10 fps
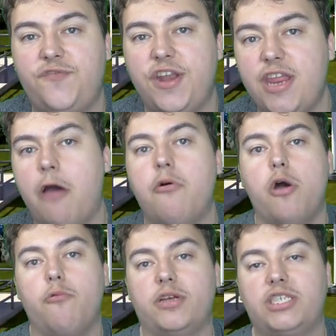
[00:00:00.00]
video,
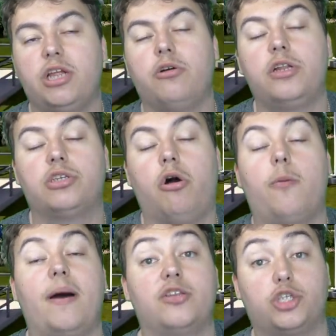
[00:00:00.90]
we're still going to talk
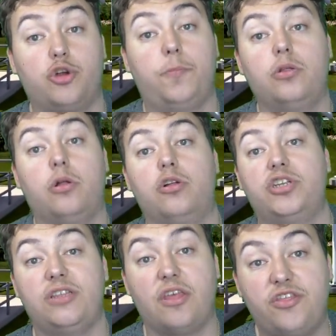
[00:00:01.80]
about the triple launch in the